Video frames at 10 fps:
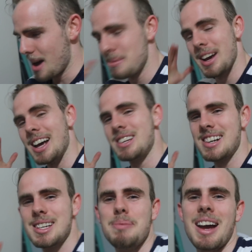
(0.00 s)
I hope you guys
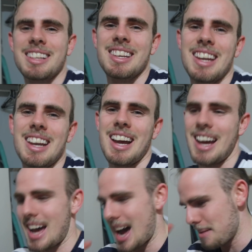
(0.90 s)
respect it.
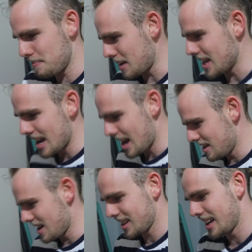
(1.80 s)
But yeah,
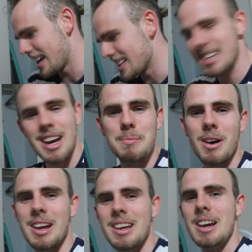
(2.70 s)
nothing against
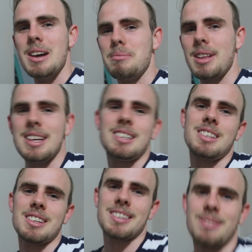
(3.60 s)
anybody.
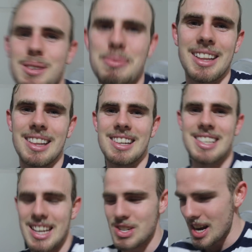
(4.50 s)
Please just respect the
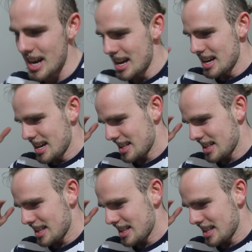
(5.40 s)
decision.